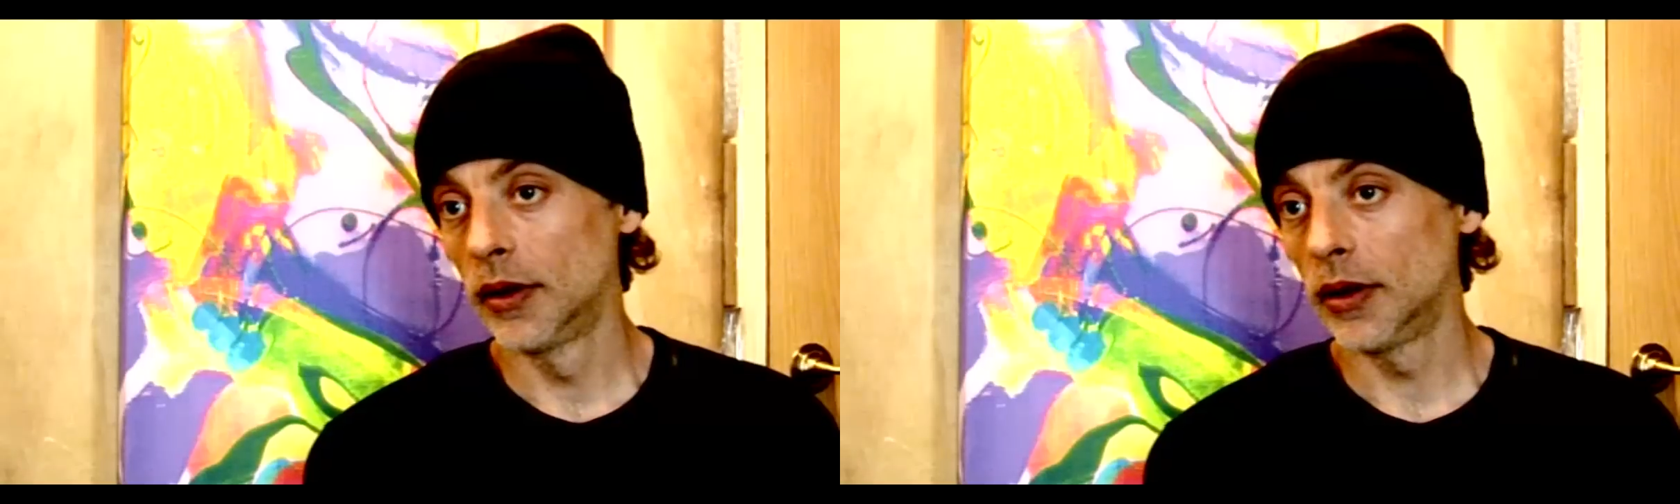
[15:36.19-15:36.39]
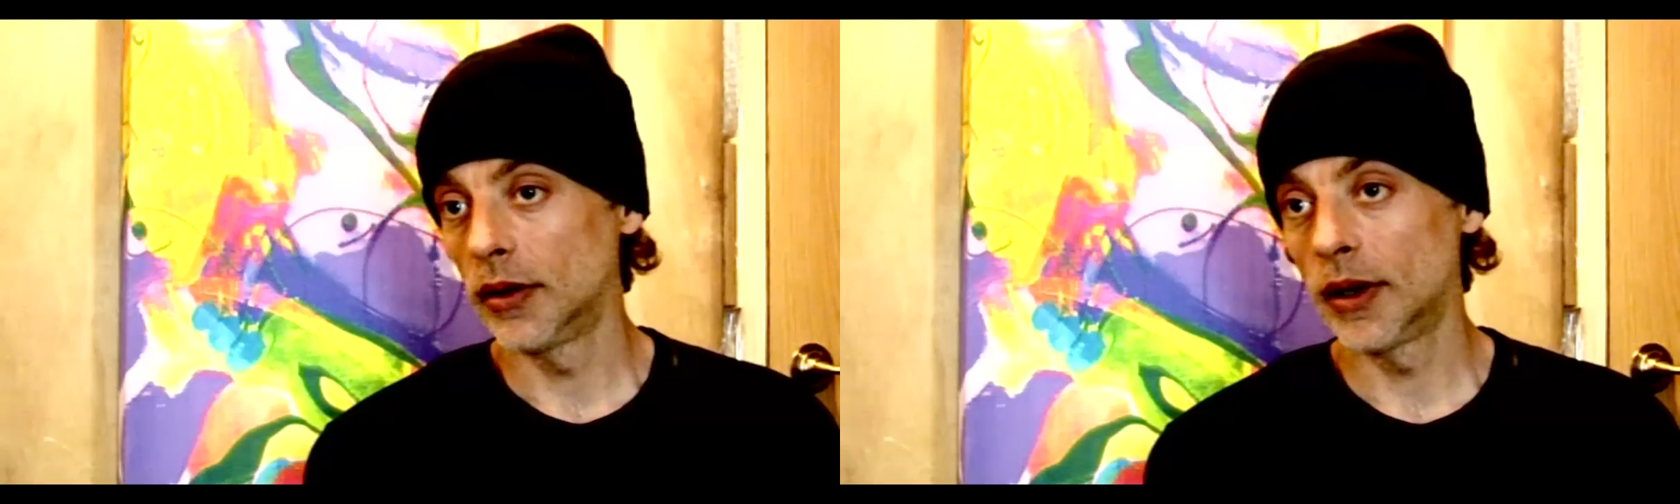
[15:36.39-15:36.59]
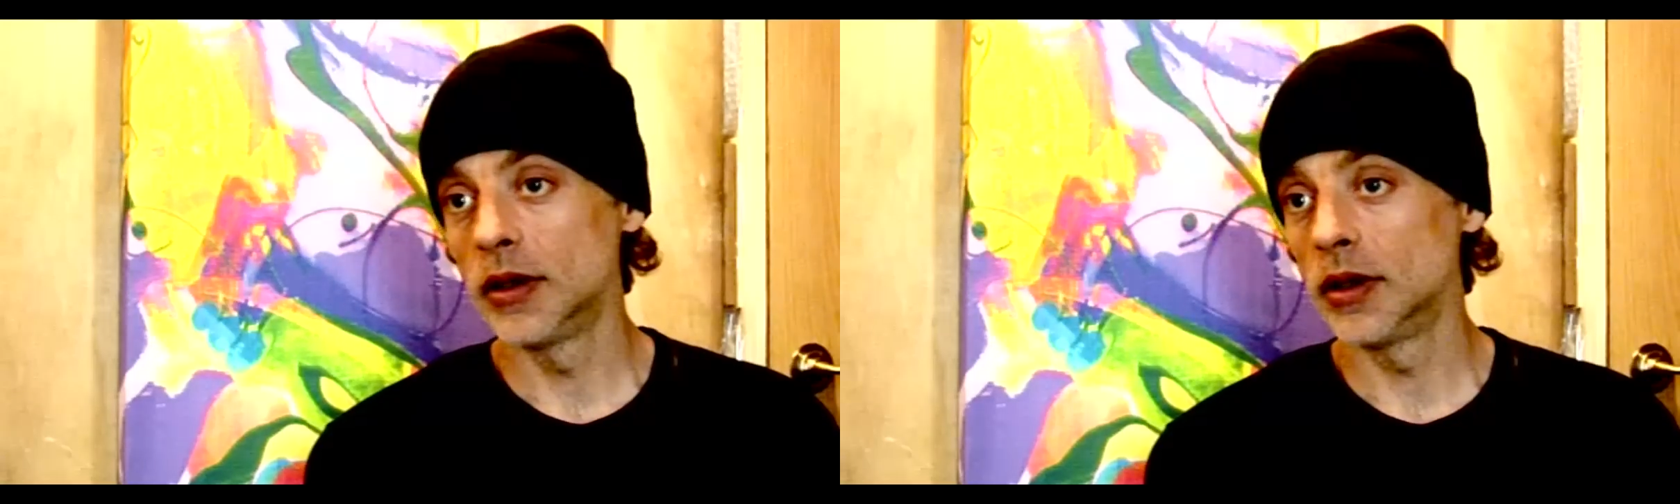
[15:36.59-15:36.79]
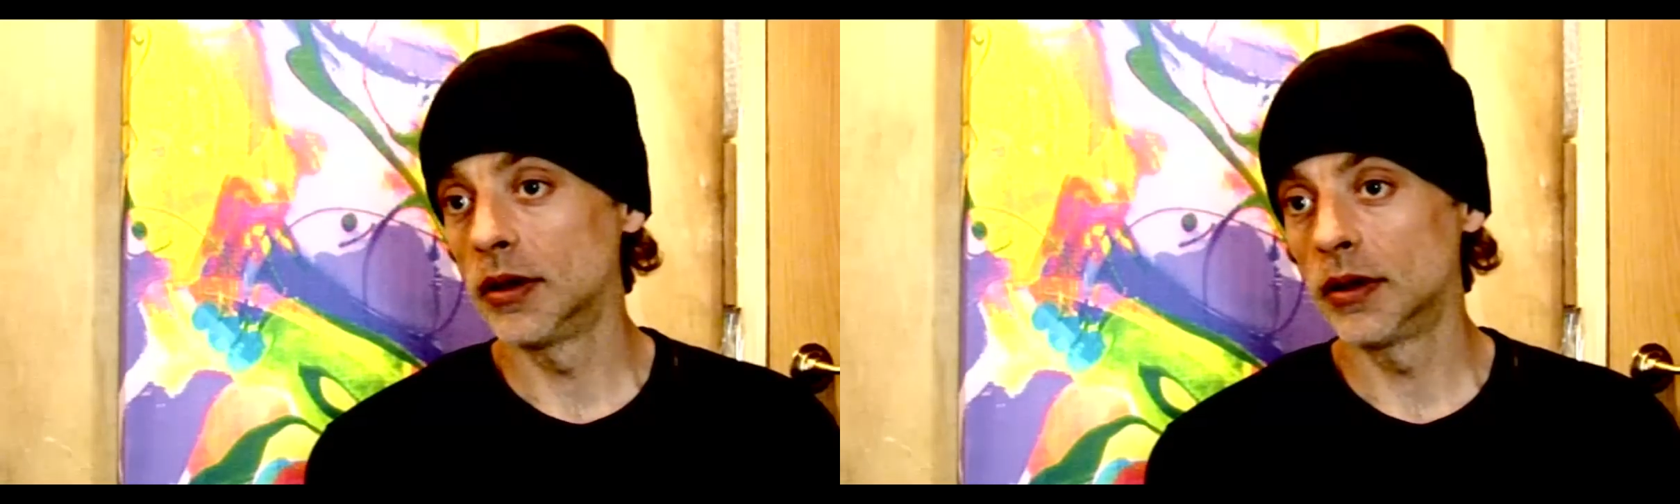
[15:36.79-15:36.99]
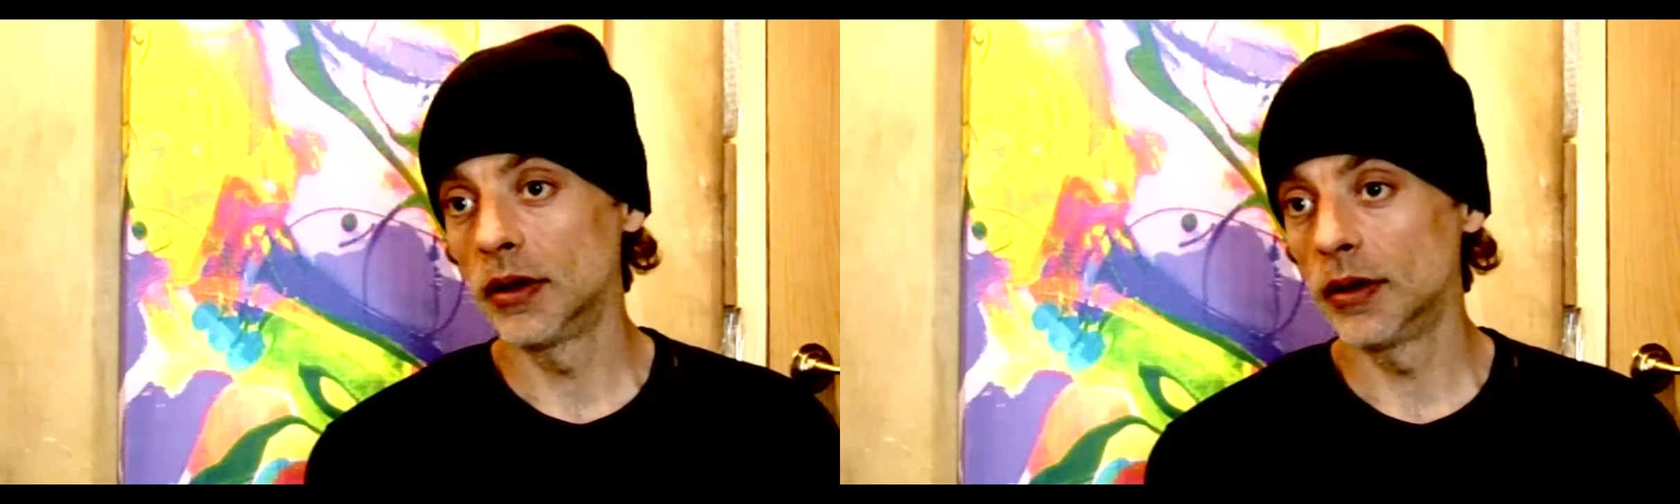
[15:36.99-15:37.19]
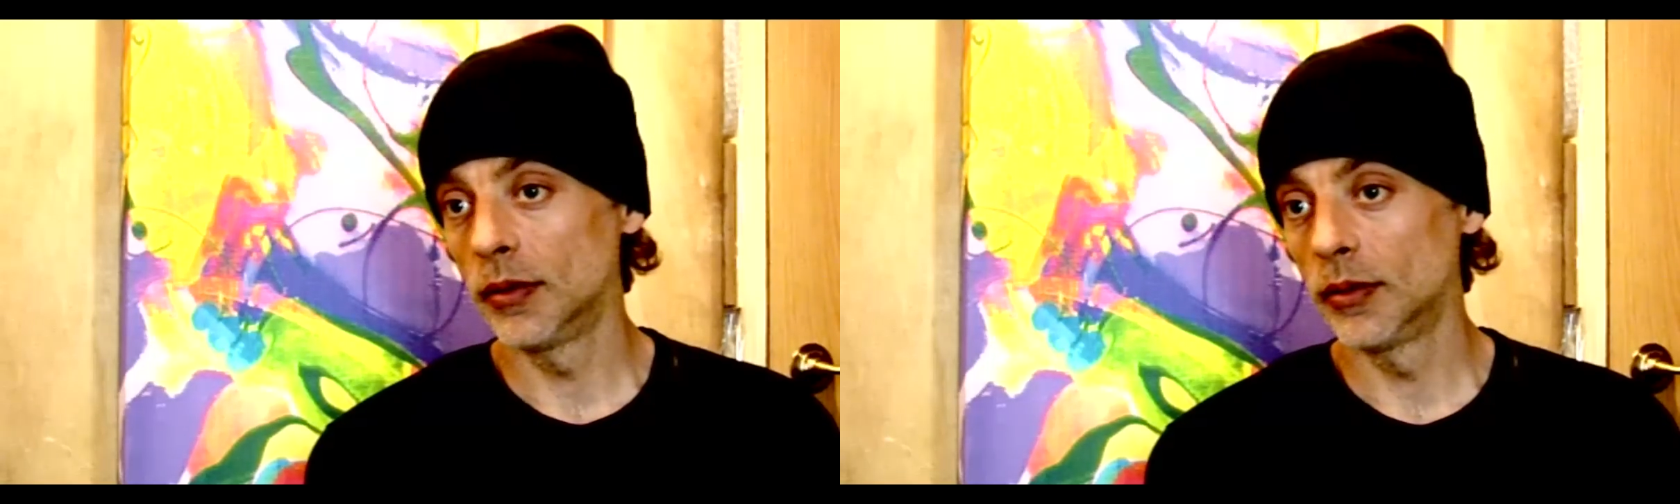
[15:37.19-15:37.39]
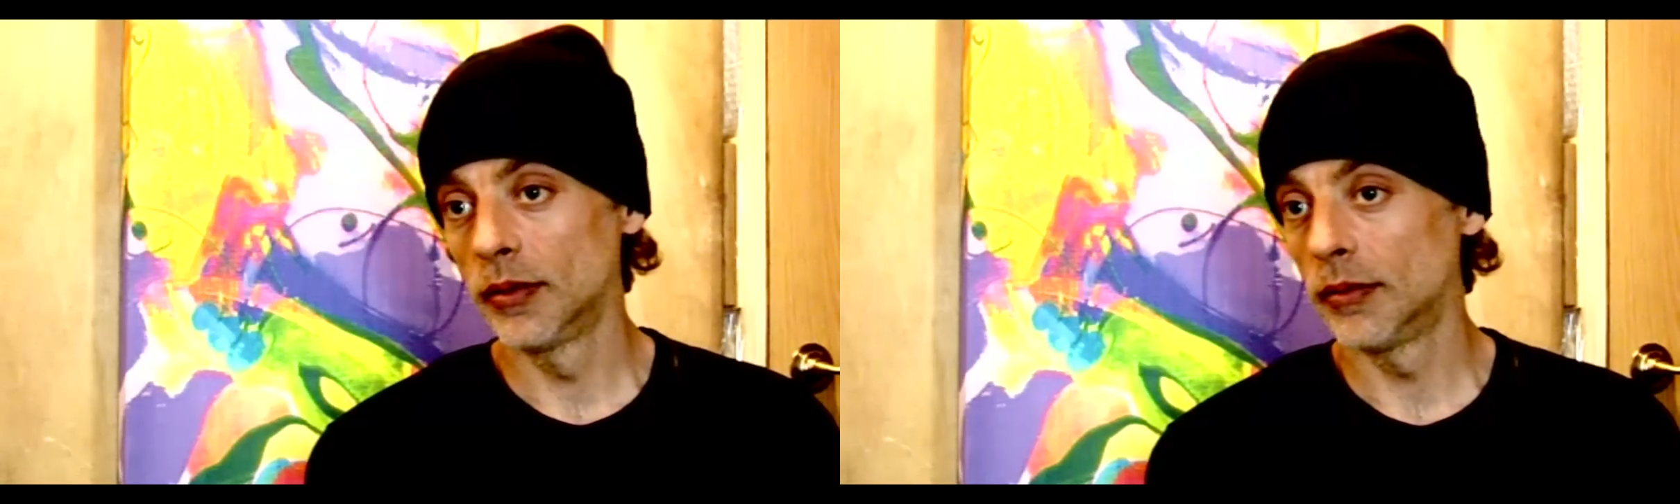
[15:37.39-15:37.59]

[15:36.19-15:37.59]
your engine would do